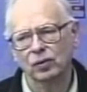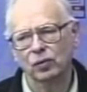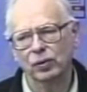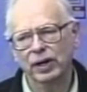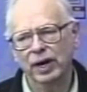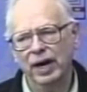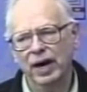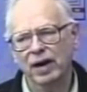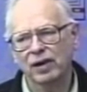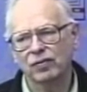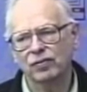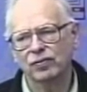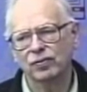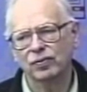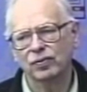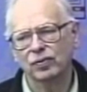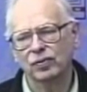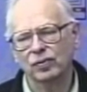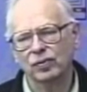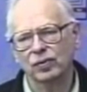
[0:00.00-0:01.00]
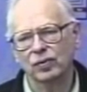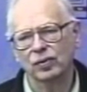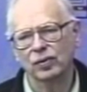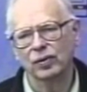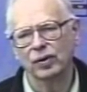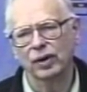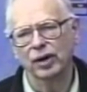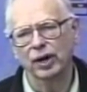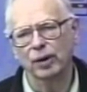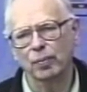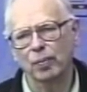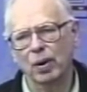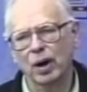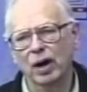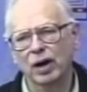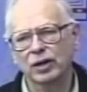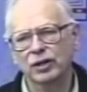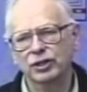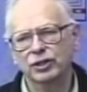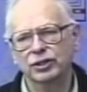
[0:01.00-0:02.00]
We have a
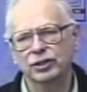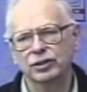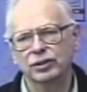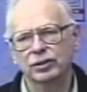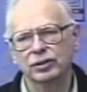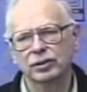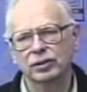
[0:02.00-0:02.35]
marsh.